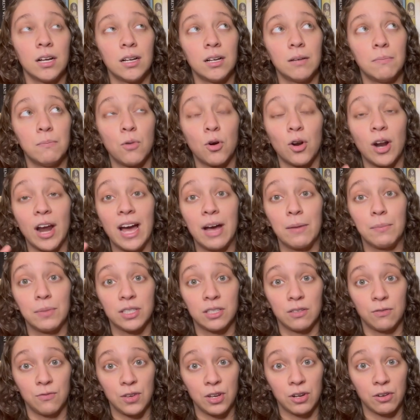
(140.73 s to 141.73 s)
more
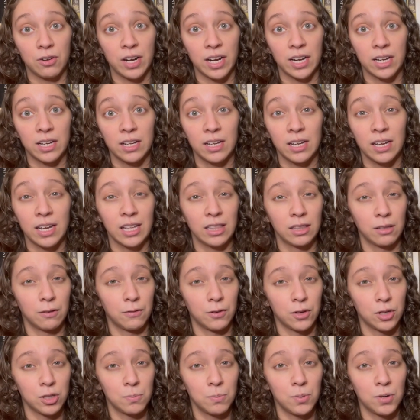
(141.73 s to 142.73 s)
atmospheric in the
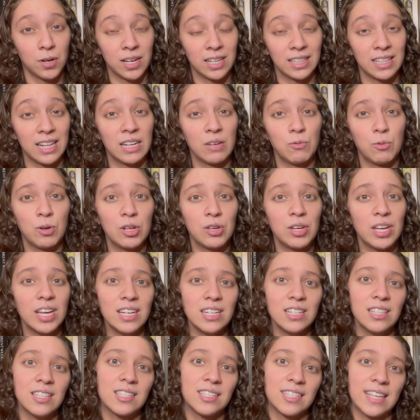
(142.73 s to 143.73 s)
first book, and then when you get
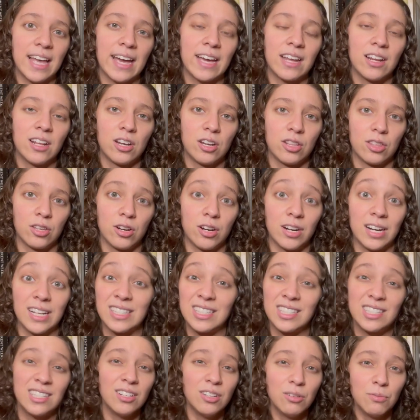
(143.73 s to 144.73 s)
to the second and third, it
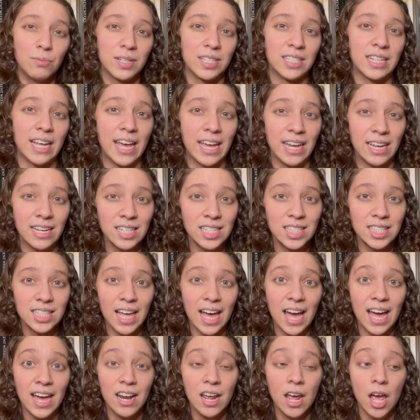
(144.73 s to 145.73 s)
still retains
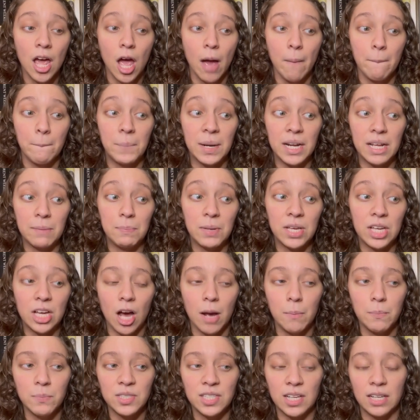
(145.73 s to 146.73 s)
that, but it
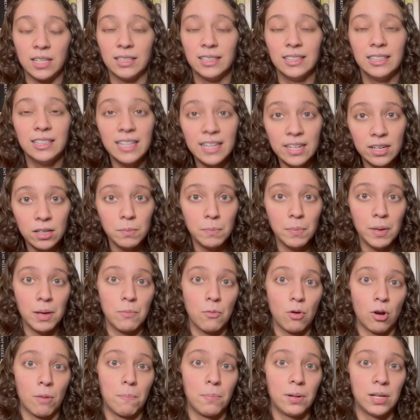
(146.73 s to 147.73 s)
becomes a little bit
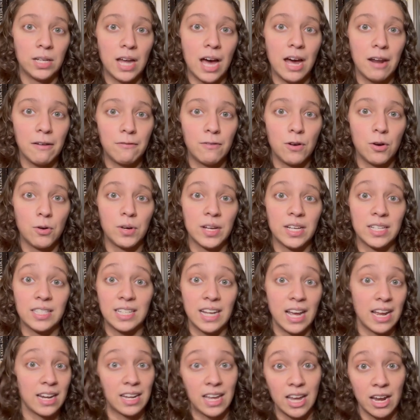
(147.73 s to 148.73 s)
more plot focused
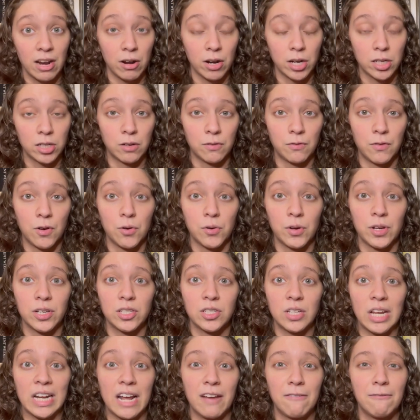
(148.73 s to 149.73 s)
and character
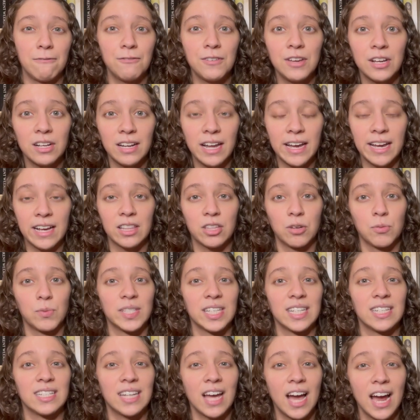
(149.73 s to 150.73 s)
focused, and I feel like there was
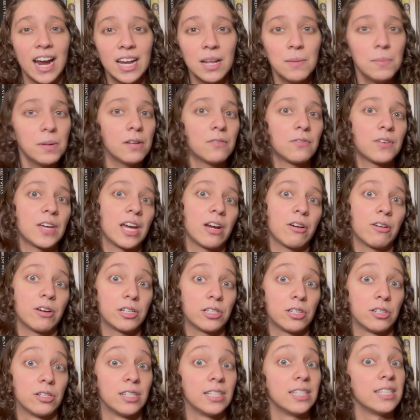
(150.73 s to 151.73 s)
a tiny bit of
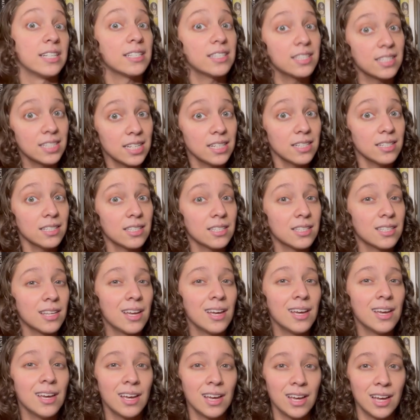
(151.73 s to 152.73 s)
character distance
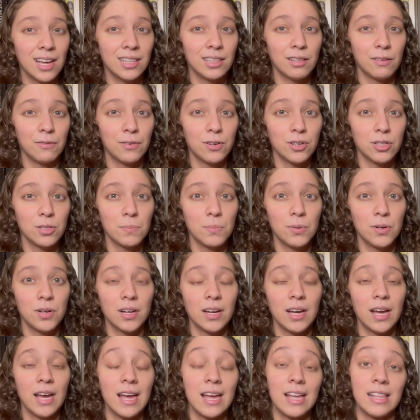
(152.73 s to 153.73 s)
in the first
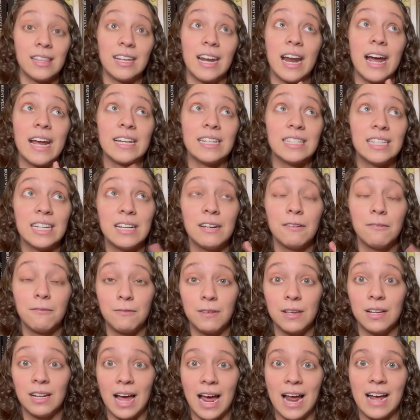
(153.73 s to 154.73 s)
book that I didn't
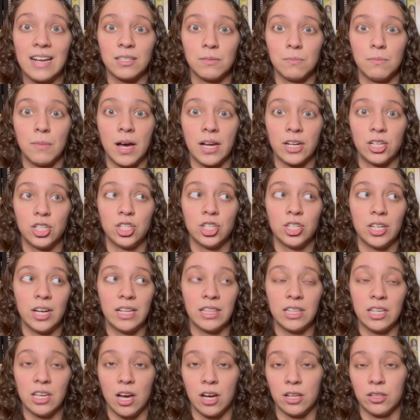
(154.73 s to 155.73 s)
feel as much
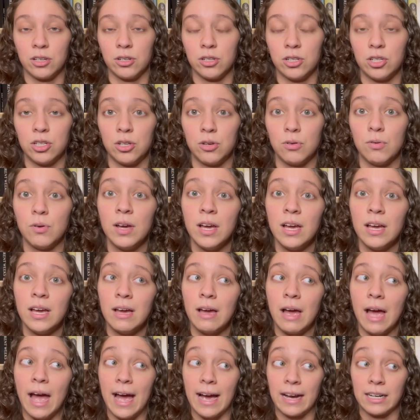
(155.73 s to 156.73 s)
in the other two.
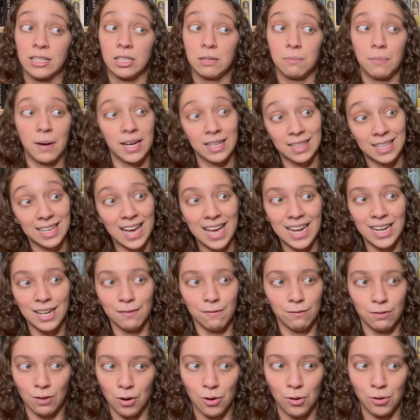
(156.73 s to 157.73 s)
Actually, by the end
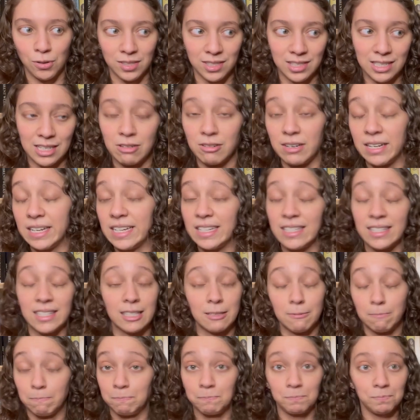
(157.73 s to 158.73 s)
of the whole
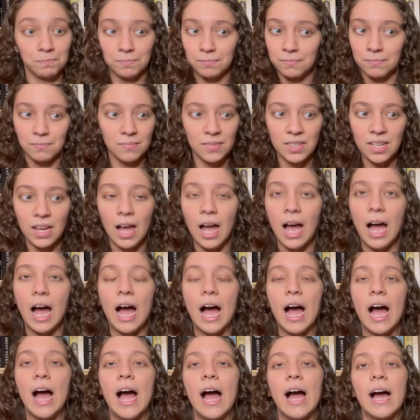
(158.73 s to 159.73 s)
series,
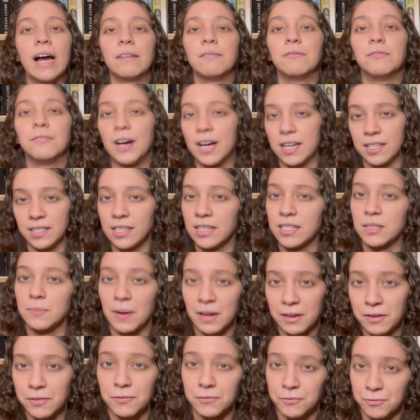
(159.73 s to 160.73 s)
Vasya is
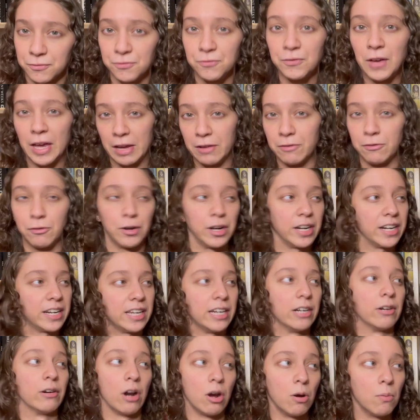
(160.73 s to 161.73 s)
my favorite
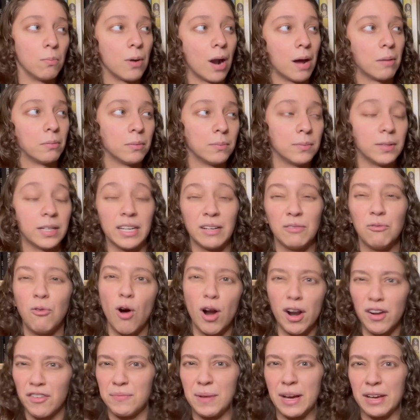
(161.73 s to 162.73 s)
hero, probably.
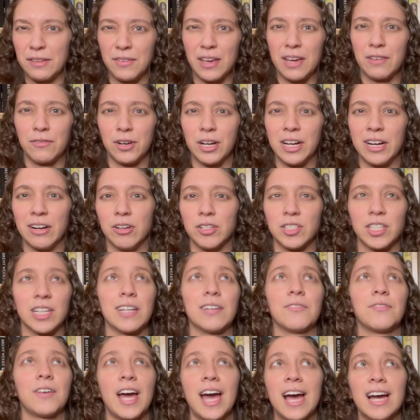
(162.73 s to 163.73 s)
One of my favorite heroes. Like,
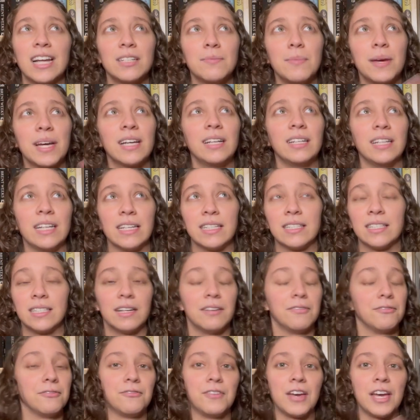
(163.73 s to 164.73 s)
if I had to make a list
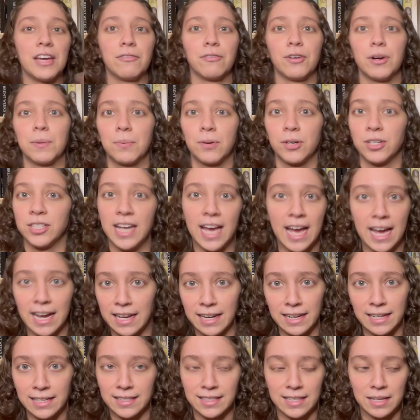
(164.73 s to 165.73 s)
of favorite
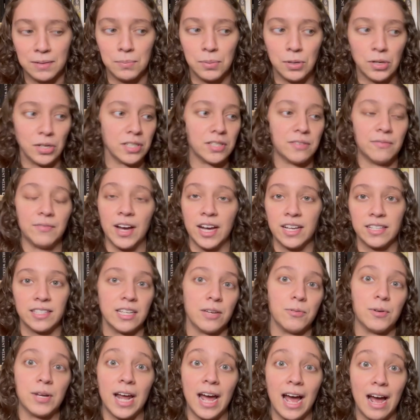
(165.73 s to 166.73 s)
protagonists in books,
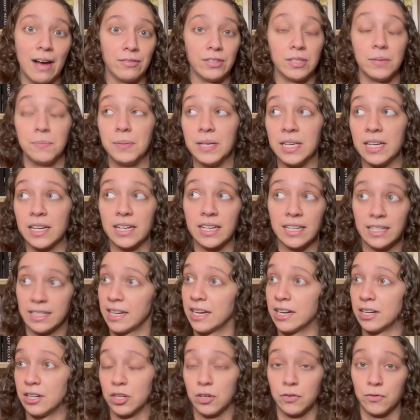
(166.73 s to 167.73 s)
Vasya would have to be a
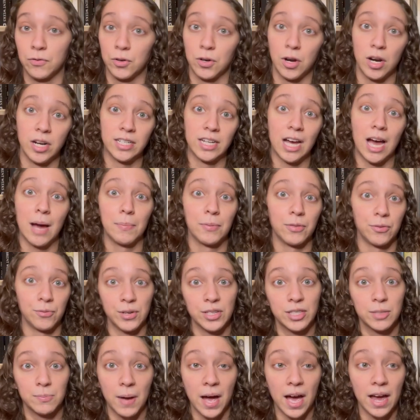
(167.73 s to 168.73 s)
contender for a top 3
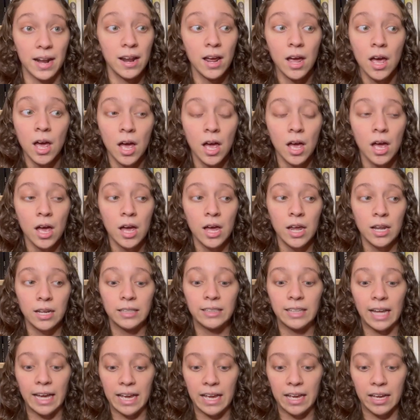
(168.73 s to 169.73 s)
spot.
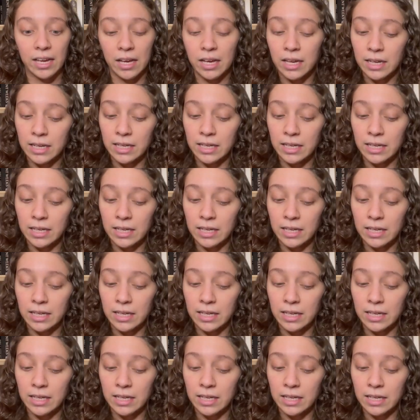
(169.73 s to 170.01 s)
Like,